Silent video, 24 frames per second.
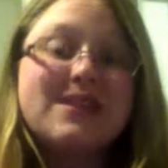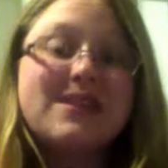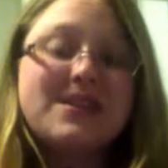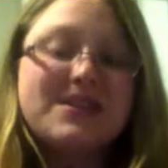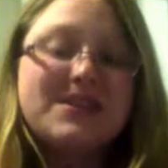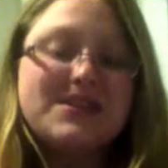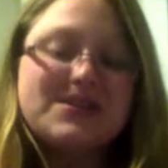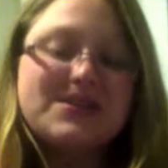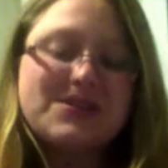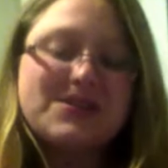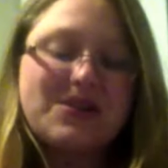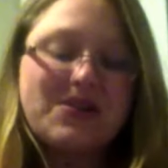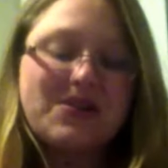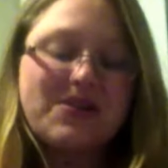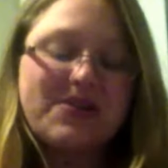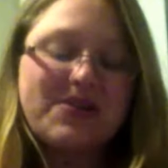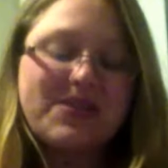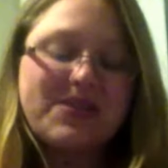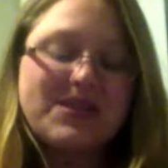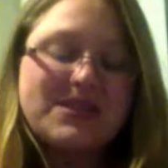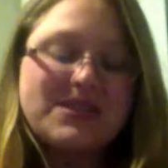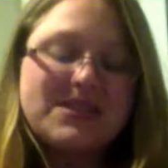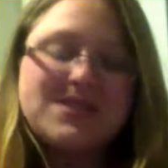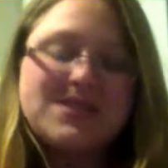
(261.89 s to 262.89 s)
So
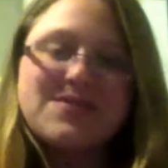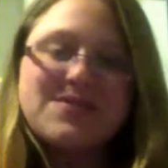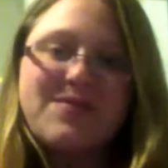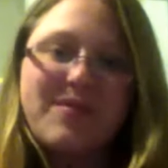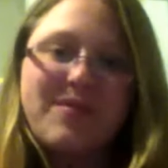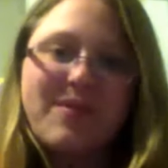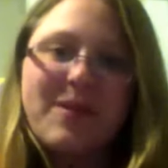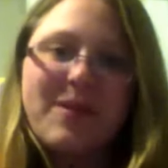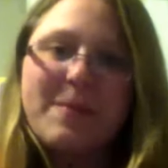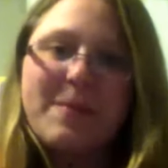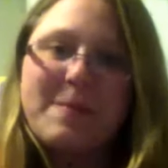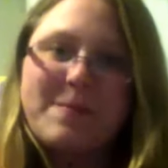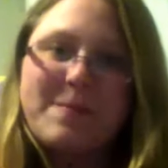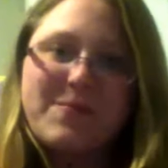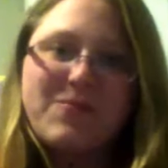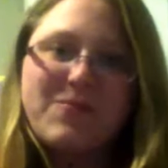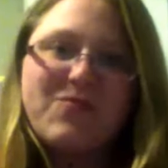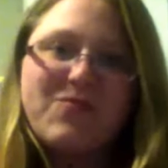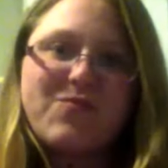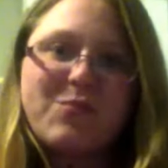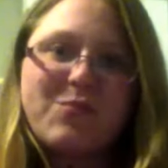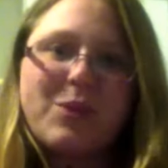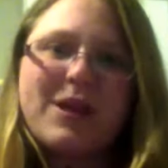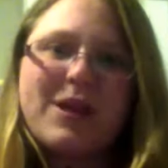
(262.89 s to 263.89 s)
this is
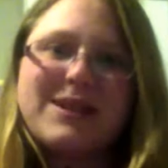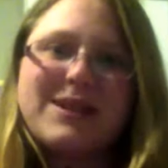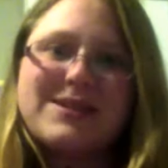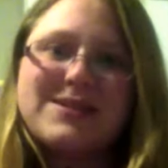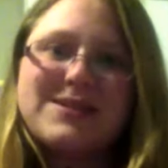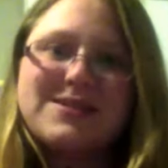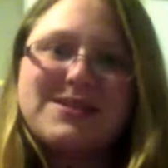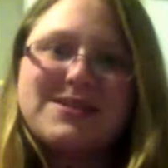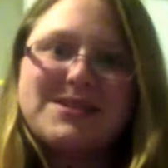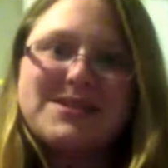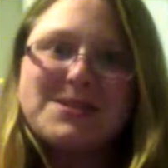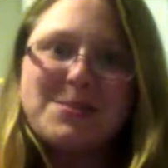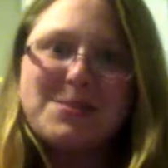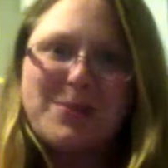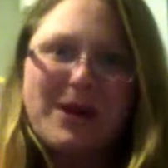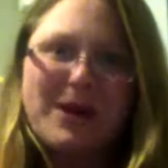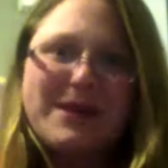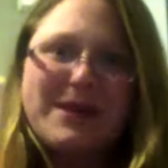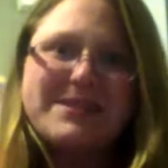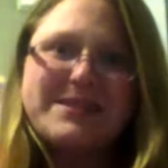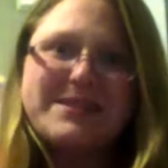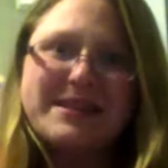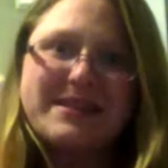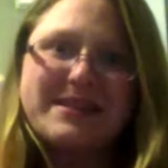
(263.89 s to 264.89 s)
pleasantly
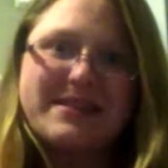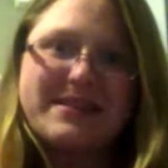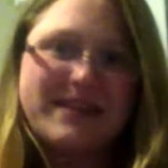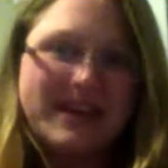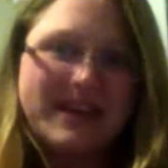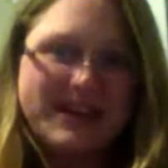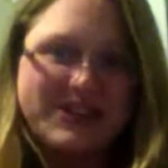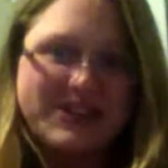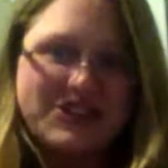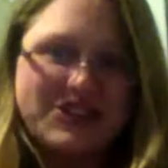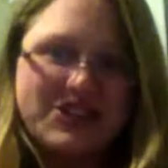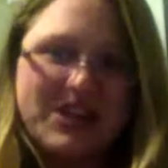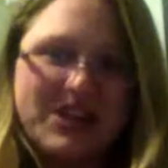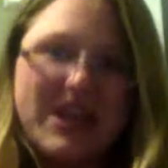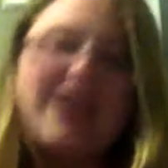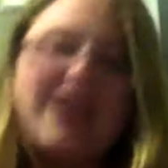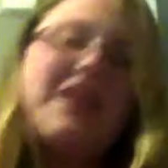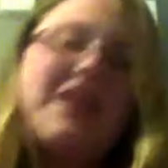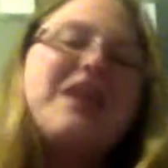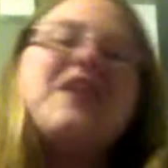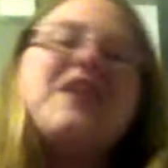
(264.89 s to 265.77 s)
surprising actually.